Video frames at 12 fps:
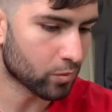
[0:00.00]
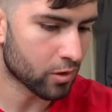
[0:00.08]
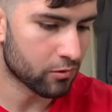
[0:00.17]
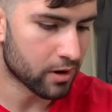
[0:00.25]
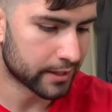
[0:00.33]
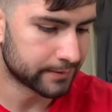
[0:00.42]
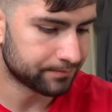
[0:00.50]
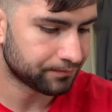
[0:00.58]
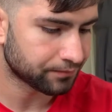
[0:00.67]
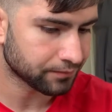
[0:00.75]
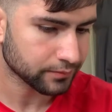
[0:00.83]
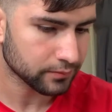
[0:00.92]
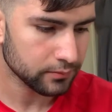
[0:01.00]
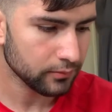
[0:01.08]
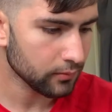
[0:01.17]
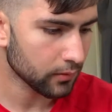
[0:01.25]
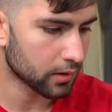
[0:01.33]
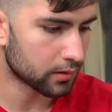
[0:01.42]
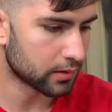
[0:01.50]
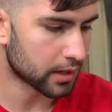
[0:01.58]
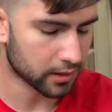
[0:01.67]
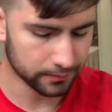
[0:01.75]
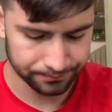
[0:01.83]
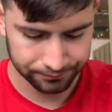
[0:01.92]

Right. Now,